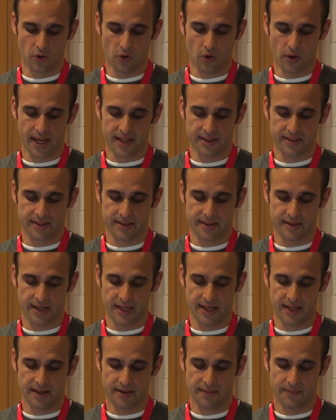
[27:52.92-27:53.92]
look at
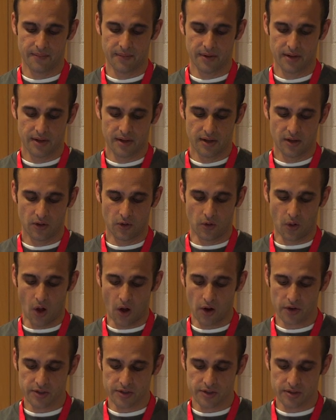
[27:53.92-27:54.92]
the
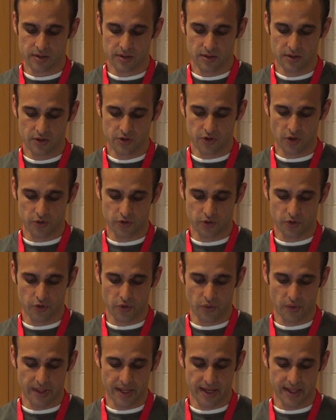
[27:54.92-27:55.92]
logs. So to
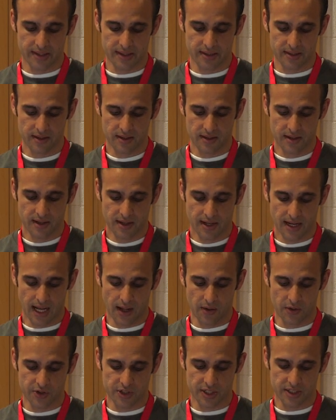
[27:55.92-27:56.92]
do that,
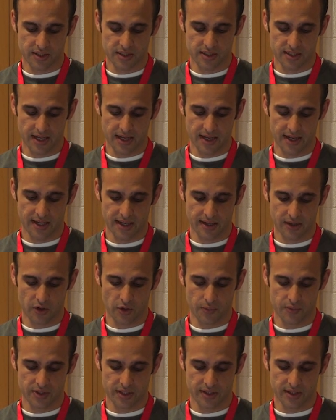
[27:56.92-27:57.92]
I will just say
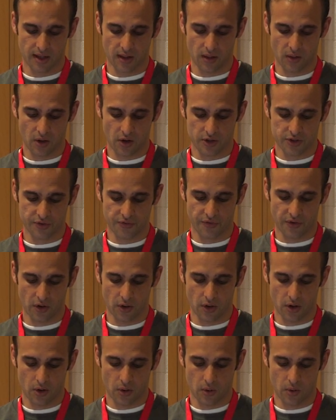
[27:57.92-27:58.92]
kubectl logs
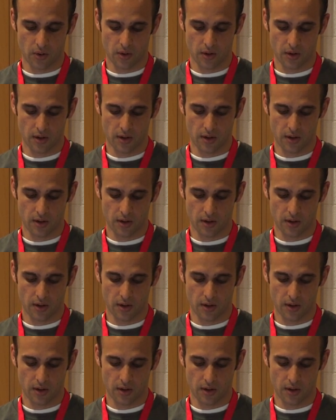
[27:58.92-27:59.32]
follow.